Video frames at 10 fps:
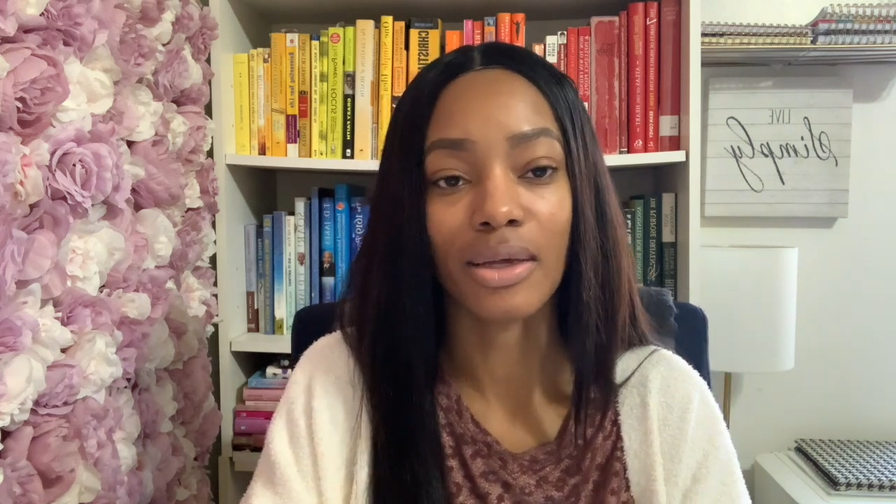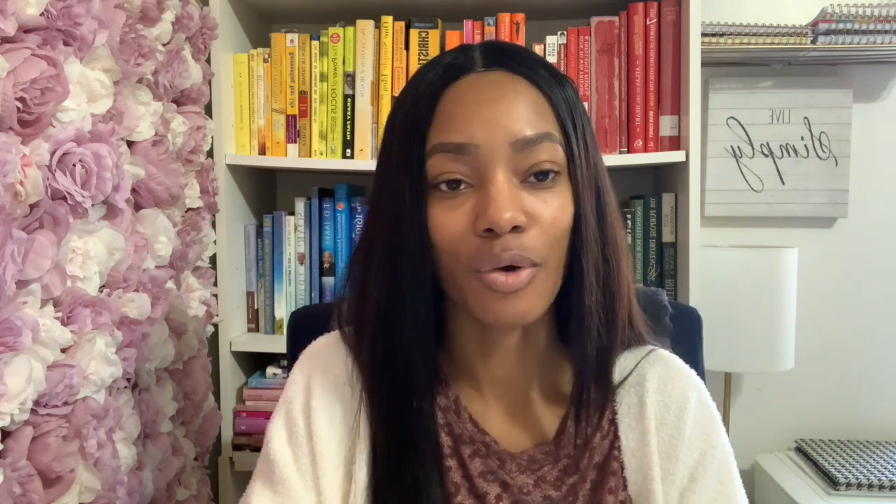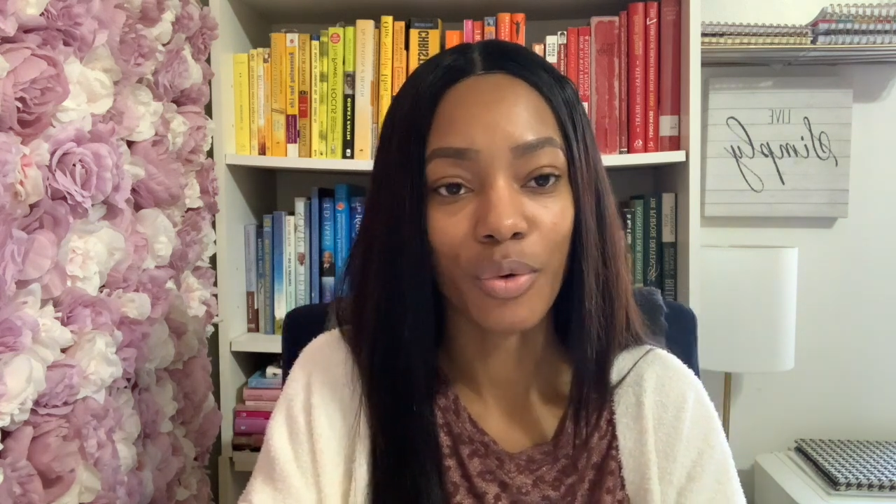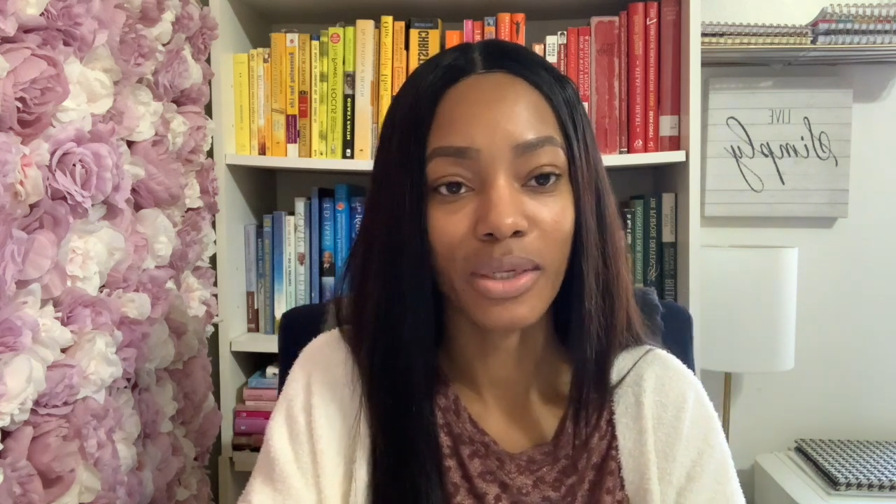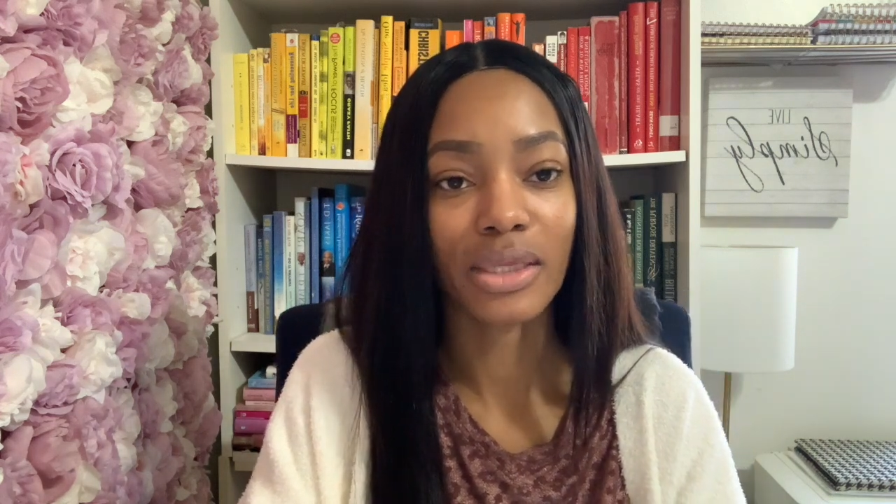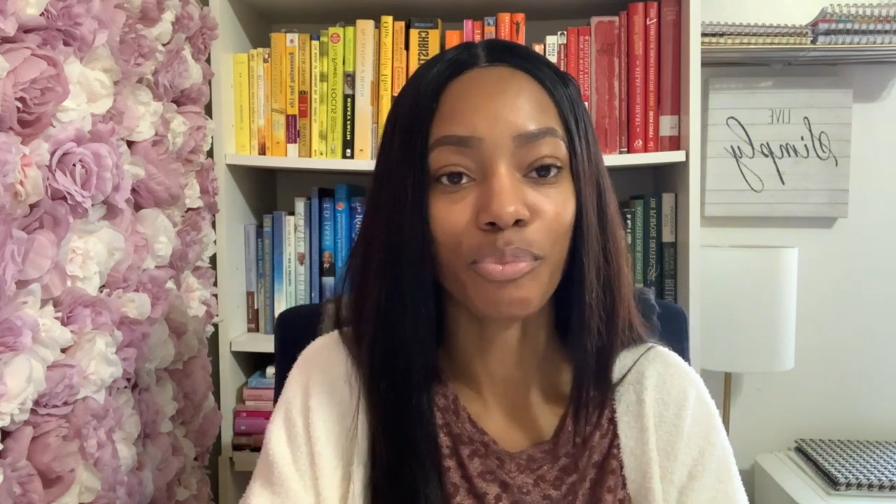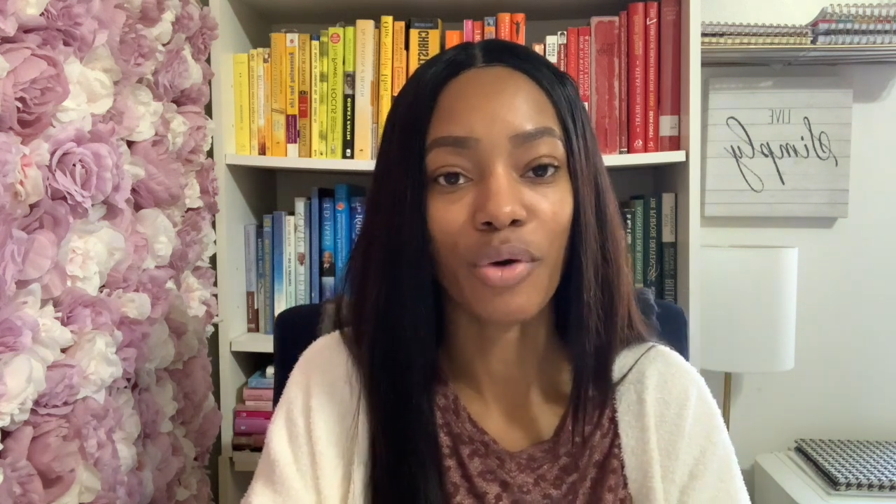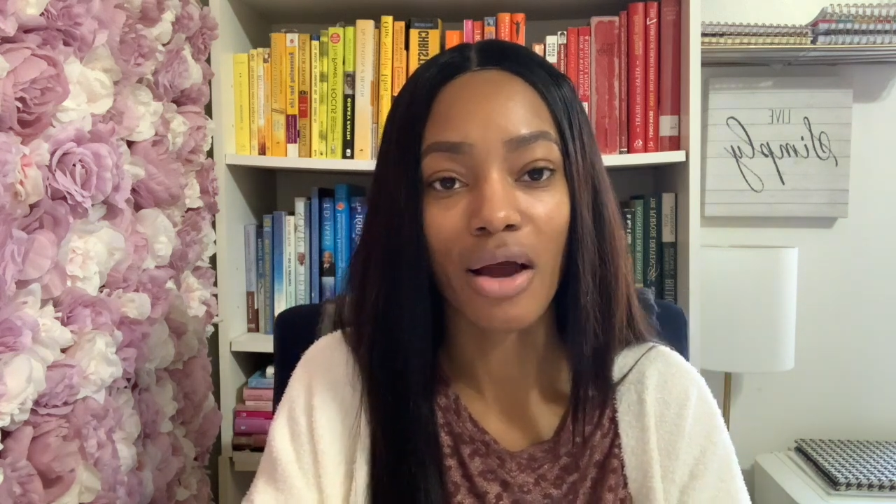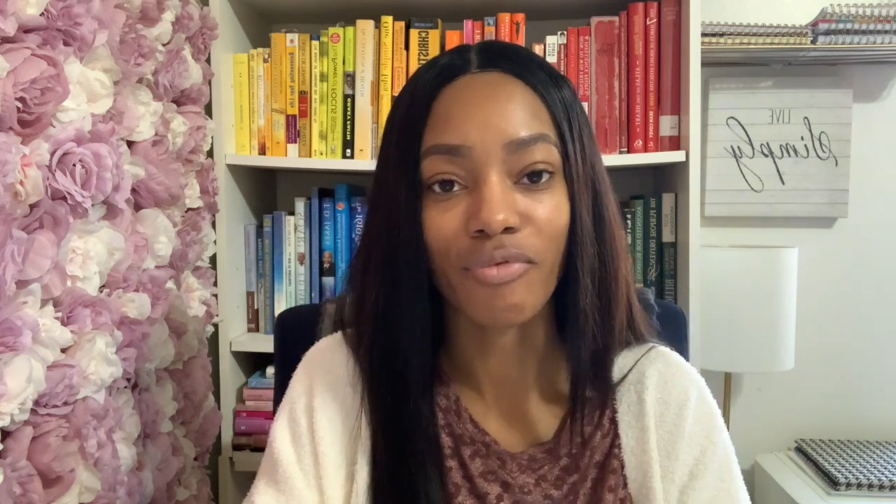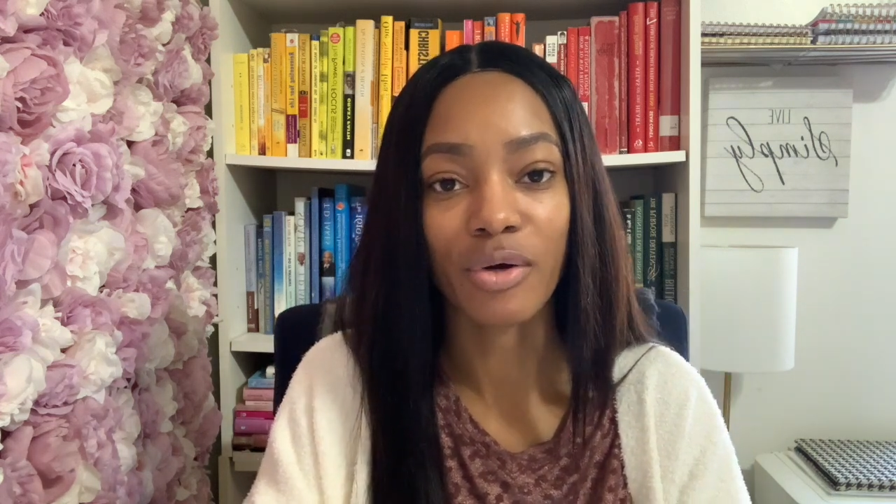according to
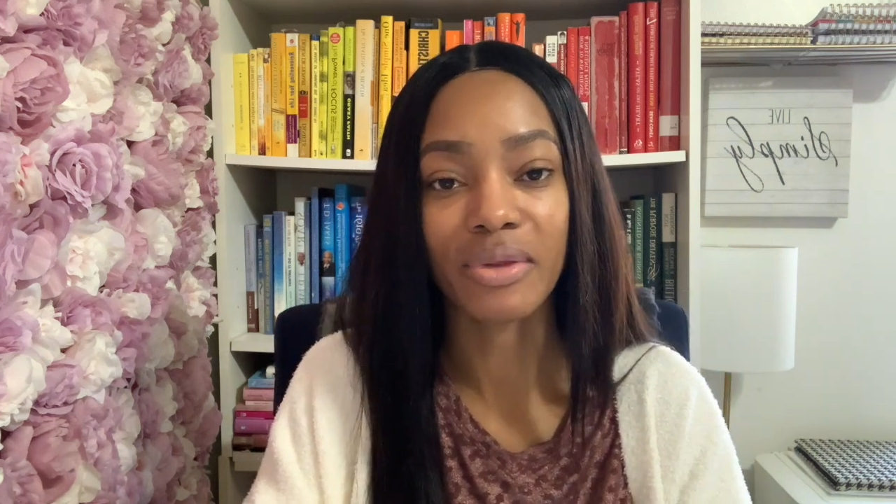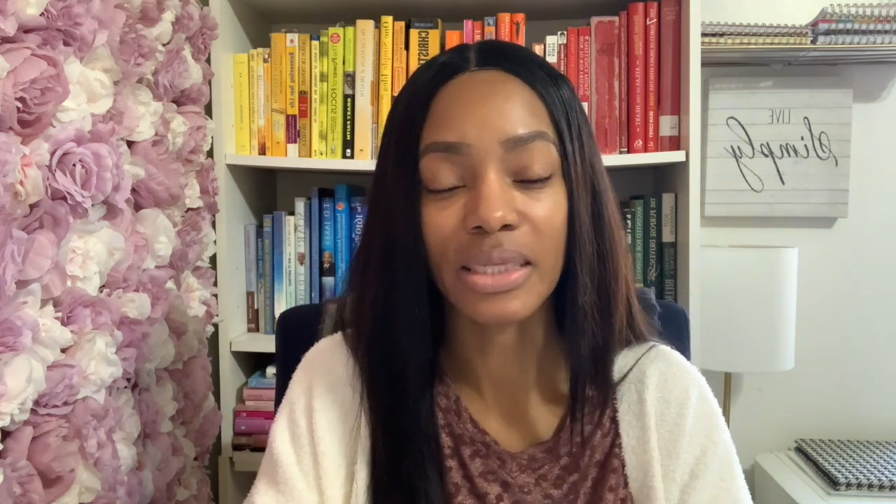Proverbs,